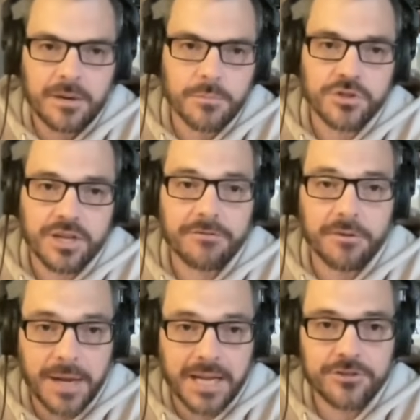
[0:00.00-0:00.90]
Mustafa
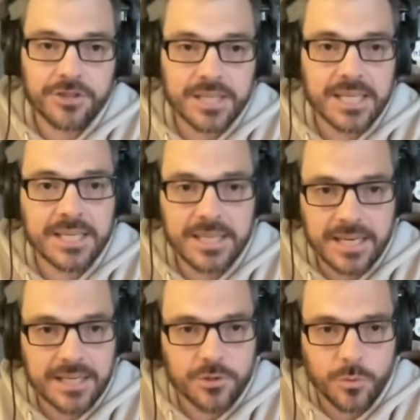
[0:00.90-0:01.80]
Badruddin
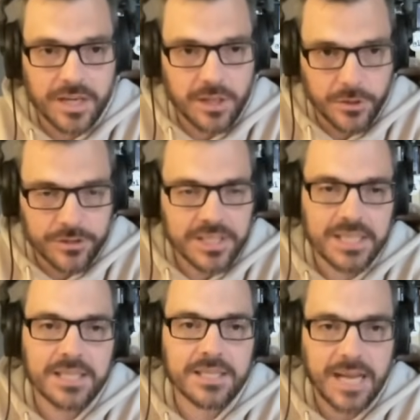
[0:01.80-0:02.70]
in 2013,